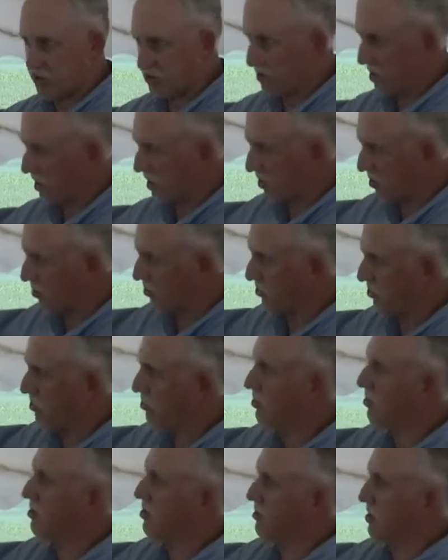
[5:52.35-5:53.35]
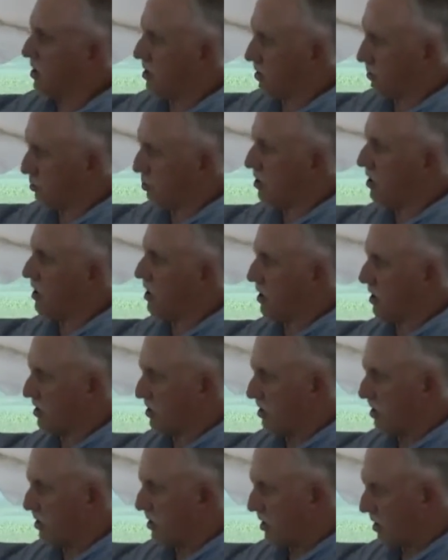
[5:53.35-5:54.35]
It's got to go through the entire plant
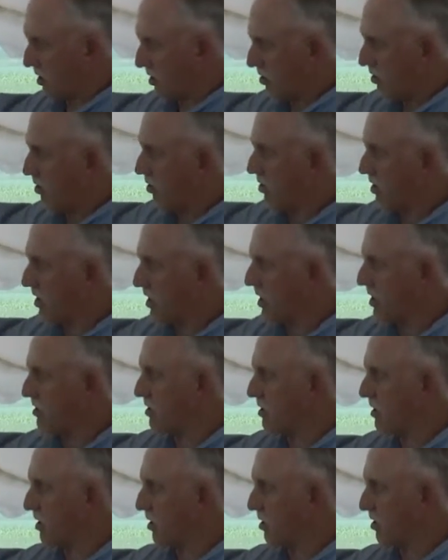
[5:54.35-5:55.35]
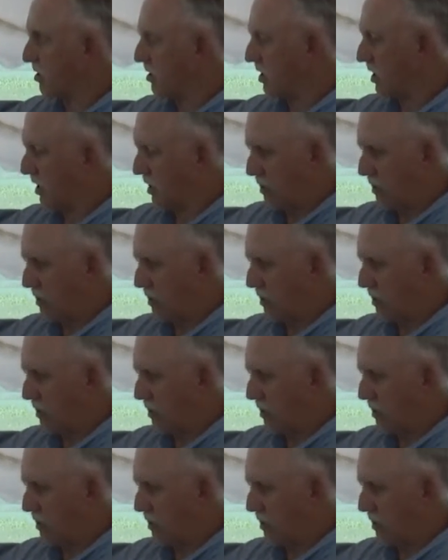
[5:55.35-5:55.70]
in order to get there,